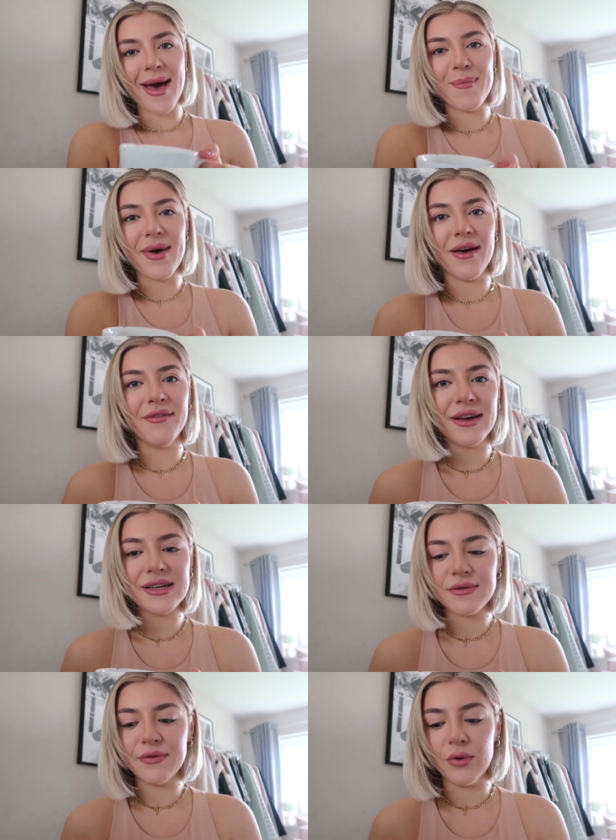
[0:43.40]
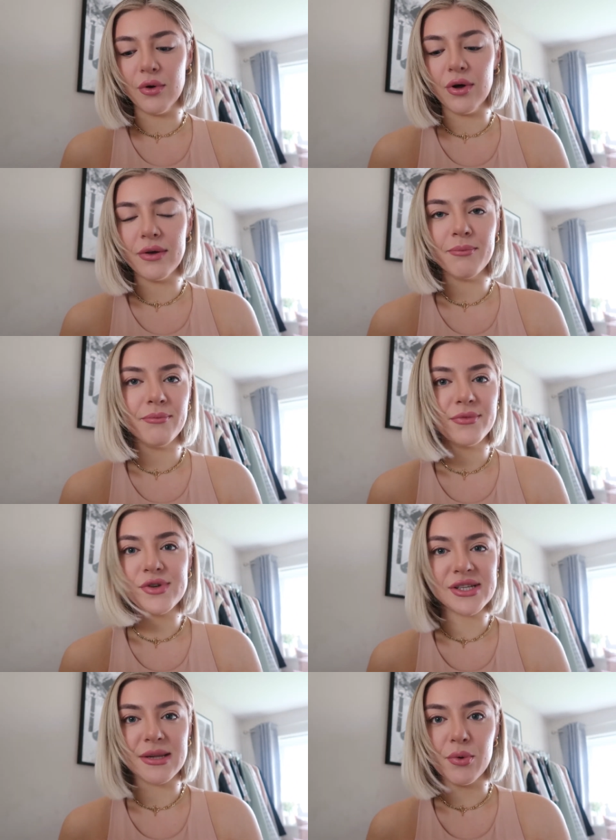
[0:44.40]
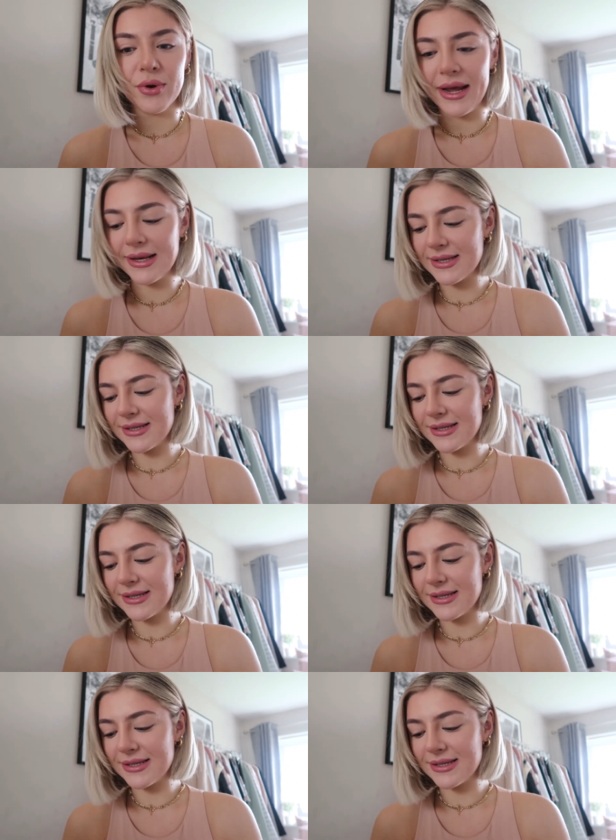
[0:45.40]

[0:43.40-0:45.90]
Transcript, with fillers: and perfect for just the mornings.